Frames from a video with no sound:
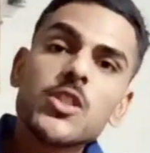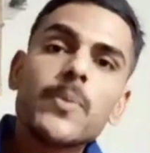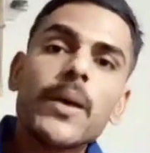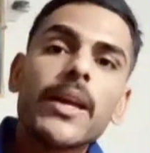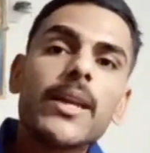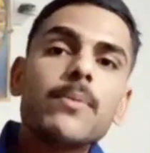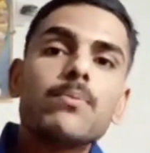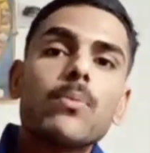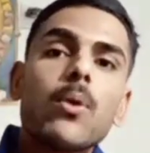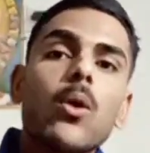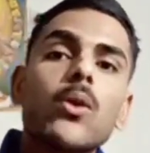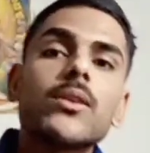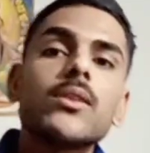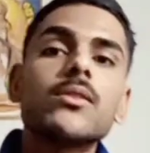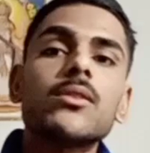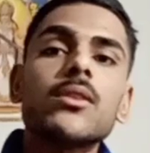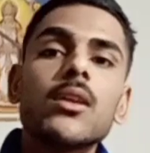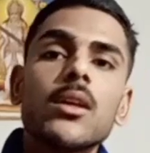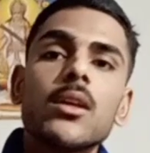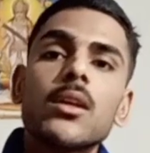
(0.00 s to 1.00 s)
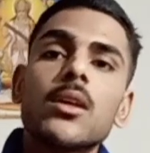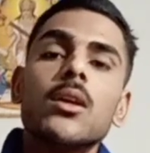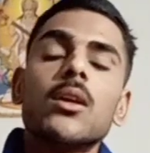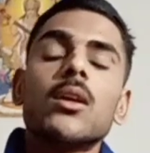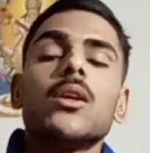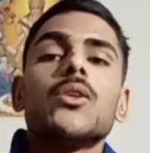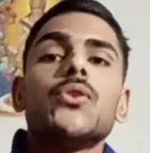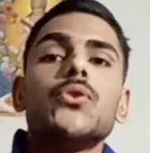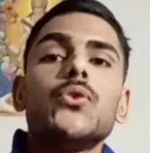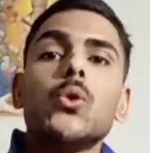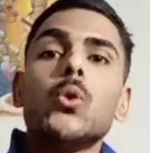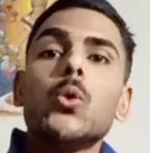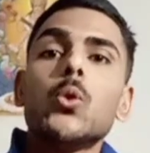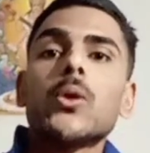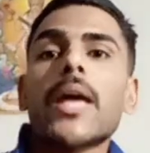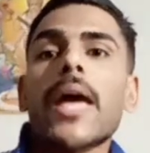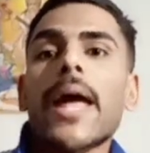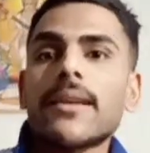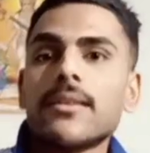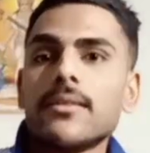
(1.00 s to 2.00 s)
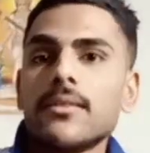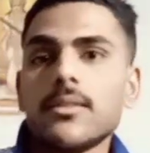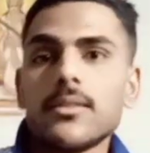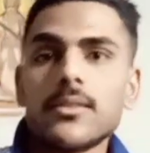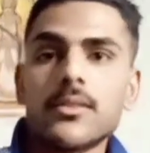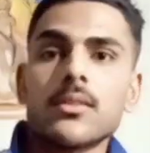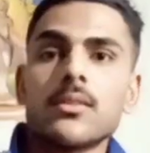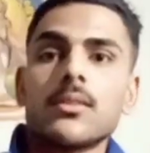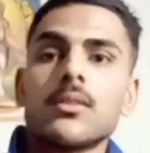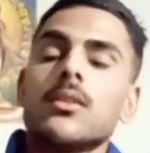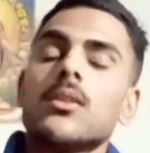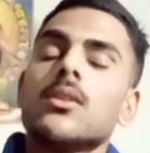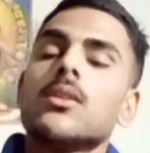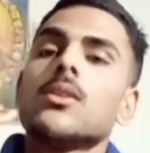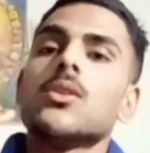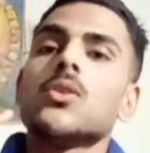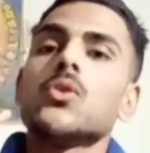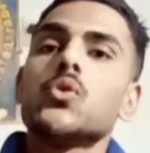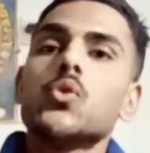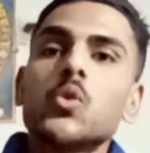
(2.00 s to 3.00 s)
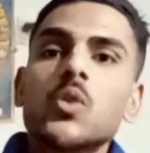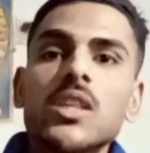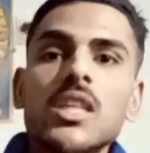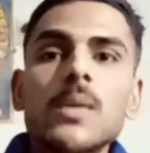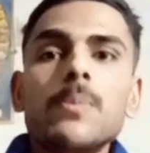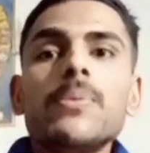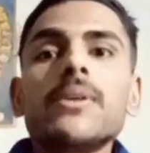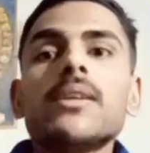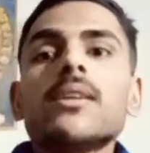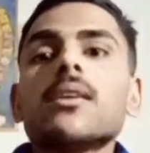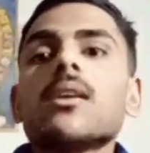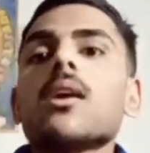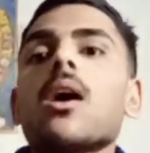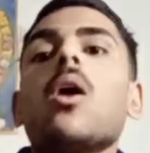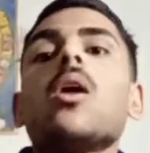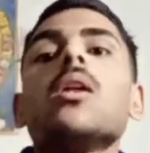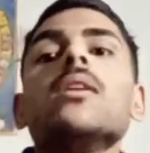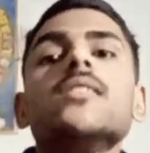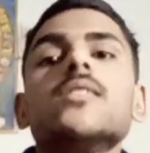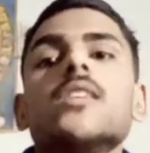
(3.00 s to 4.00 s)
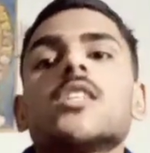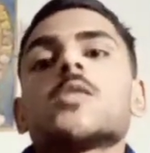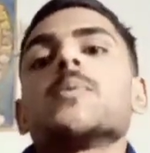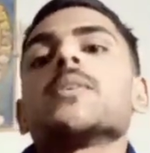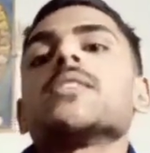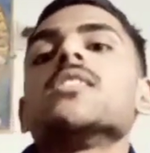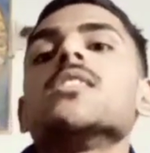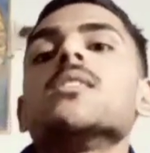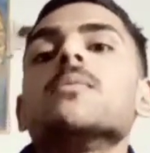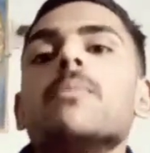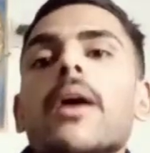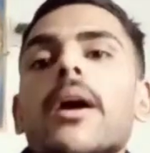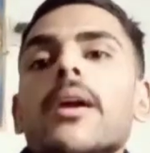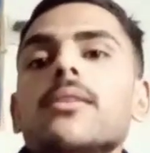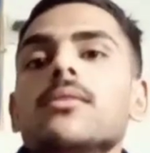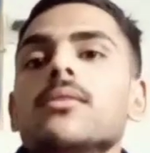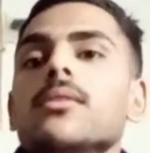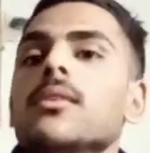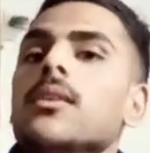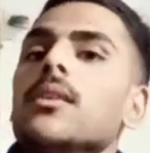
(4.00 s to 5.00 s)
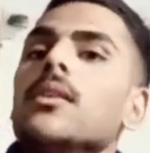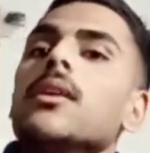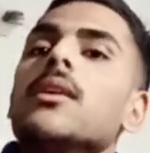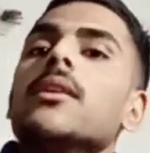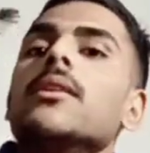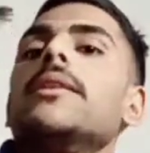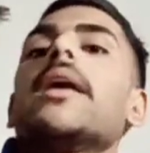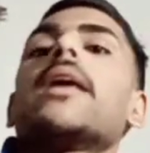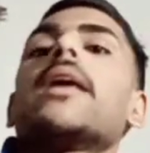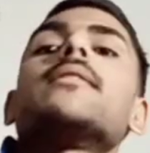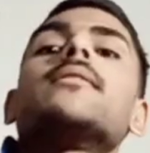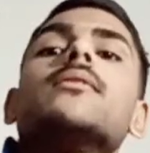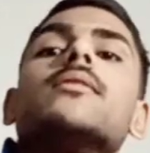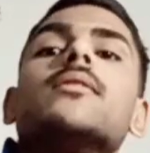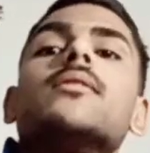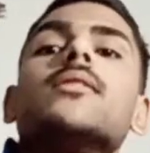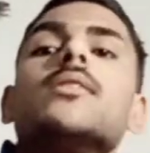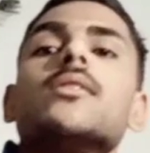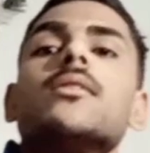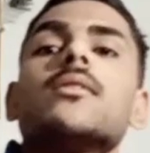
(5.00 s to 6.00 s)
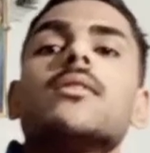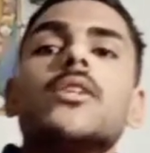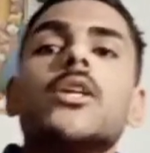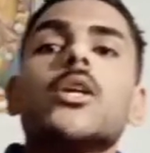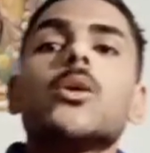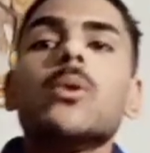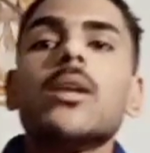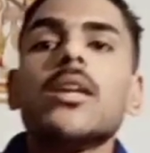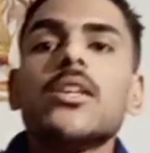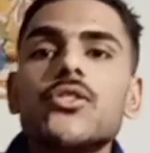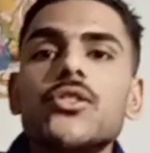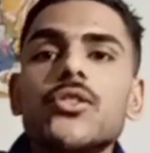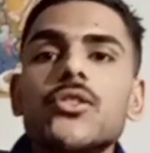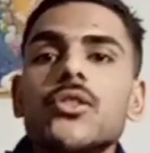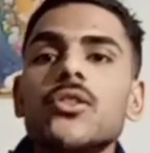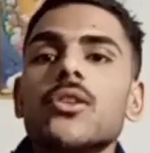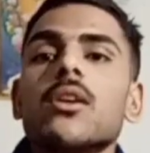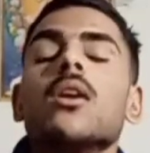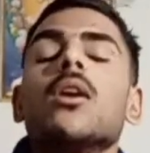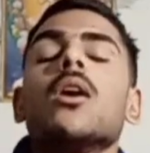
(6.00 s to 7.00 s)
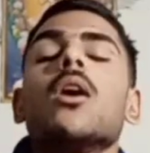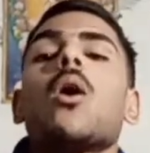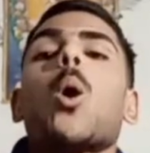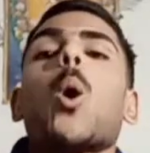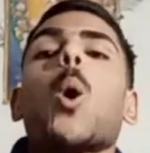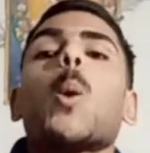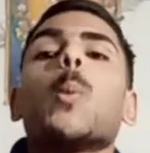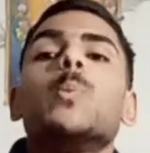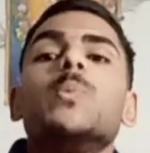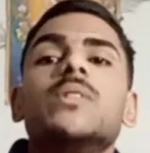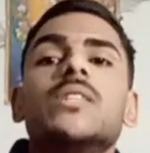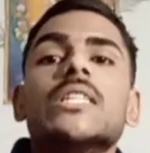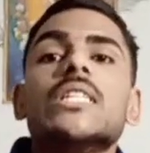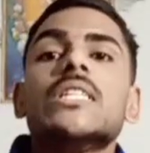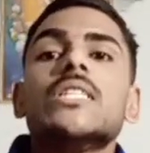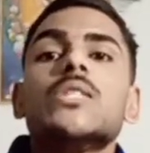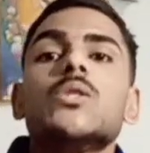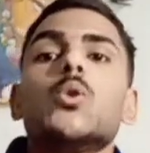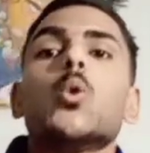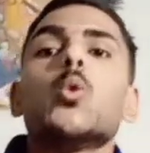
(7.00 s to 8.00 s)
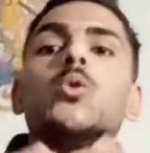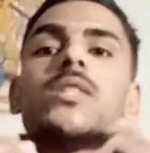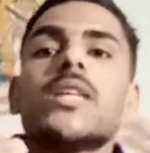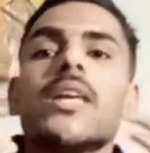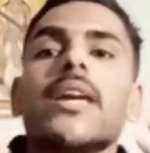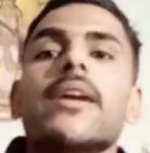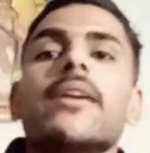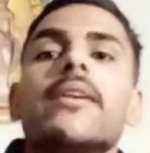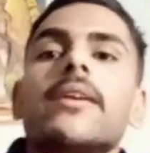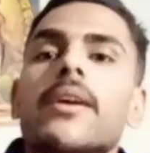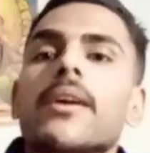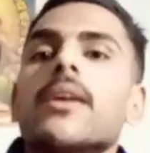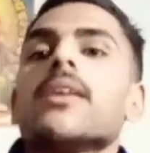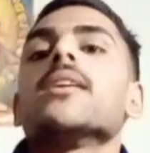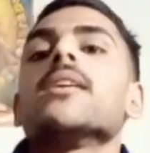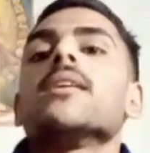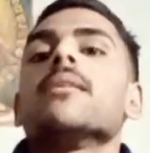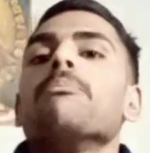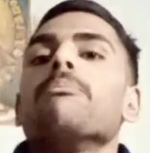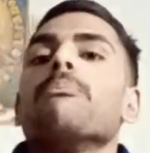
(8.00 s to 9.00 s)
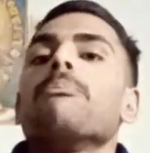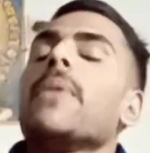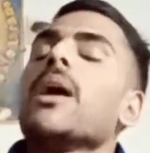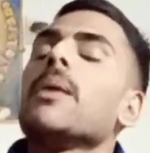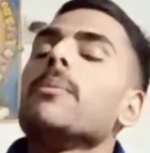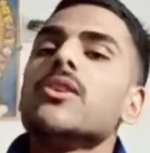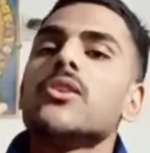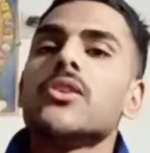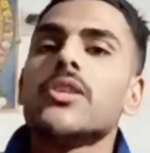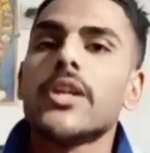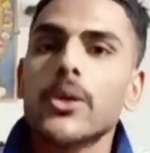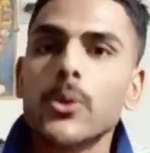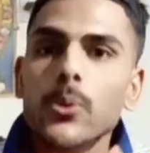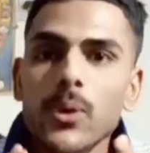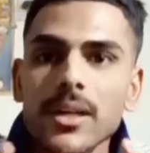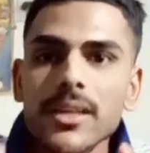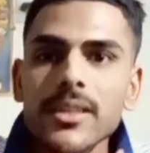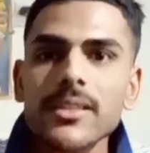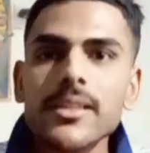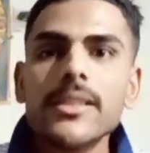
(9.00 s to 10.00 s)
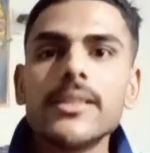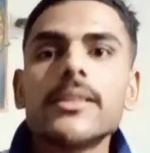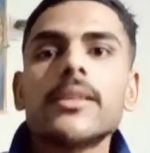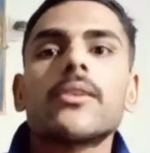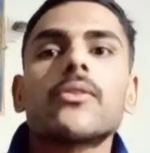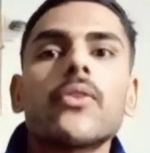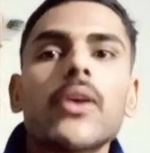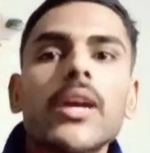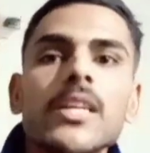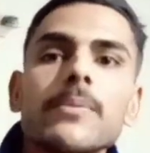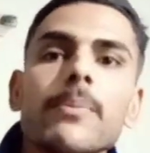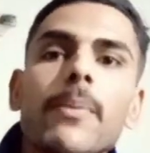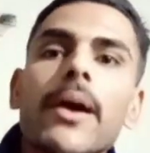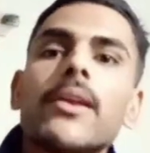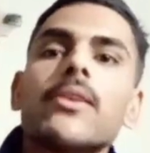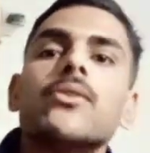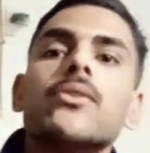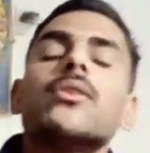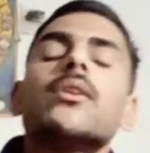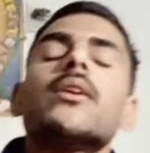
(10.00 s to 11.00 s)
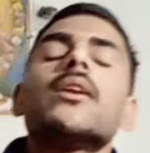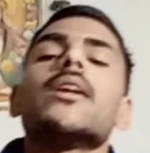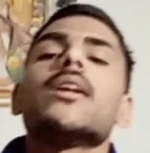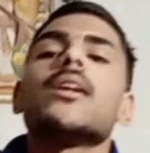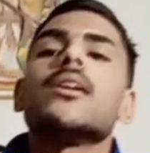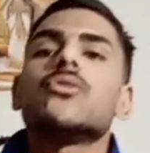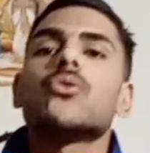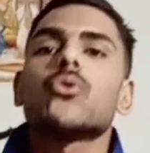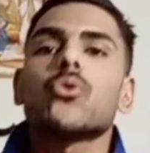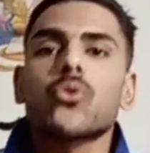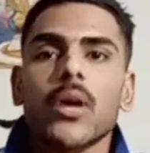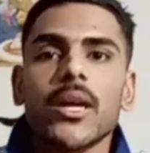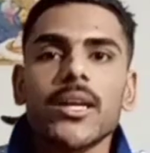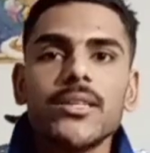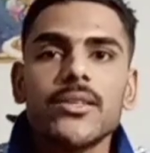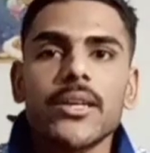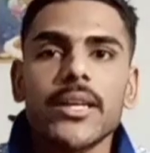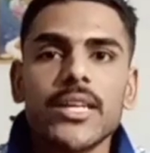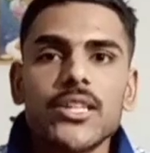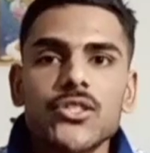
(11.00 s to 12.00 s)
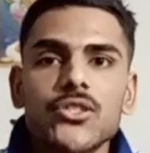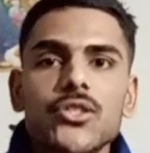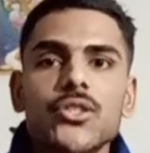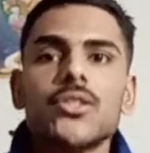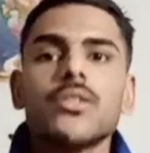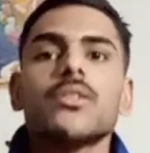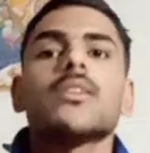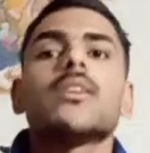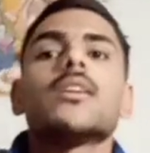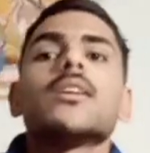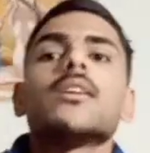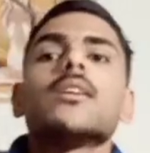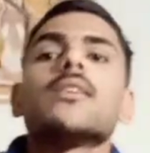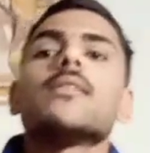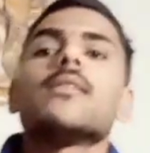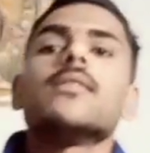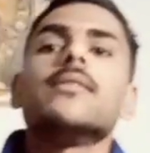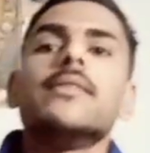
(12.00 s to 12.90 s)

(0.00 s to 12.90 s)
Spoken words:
So it is very important to look at this. So keeping all these aspects in the mind, that regulation of those area may be regulated in the right manner, in the right direction.